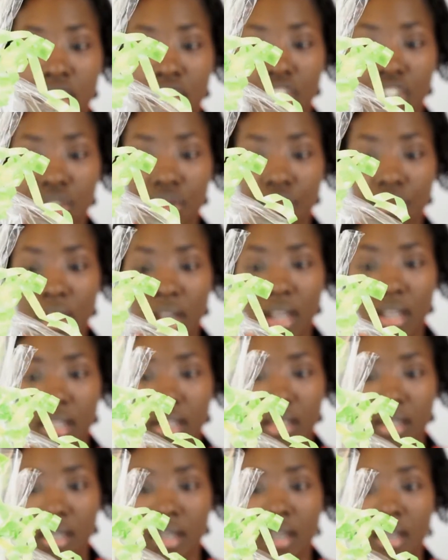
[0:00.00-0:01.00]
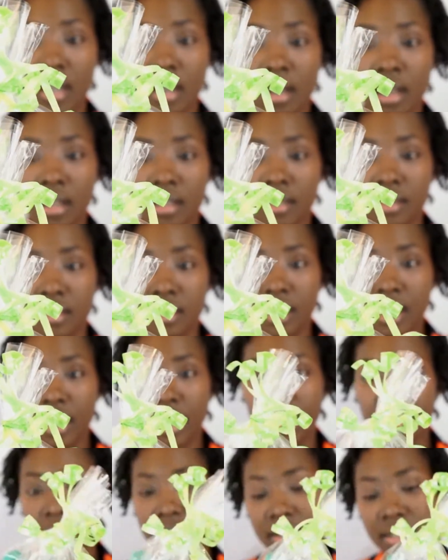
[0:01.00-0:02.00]
she really
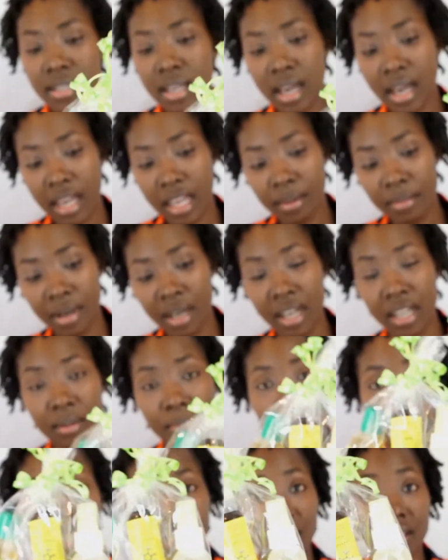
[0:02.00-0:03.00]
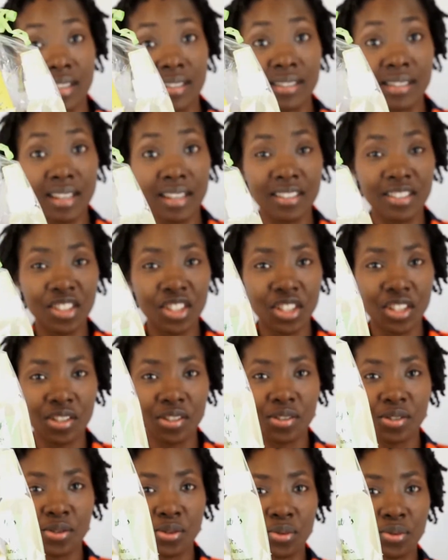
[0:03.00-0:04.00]
takes time and pays attention
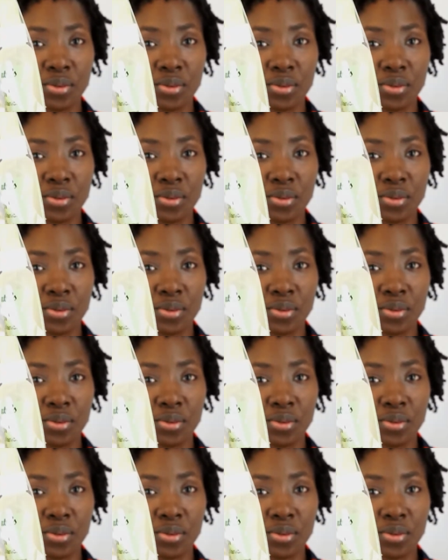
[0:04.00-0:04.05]
to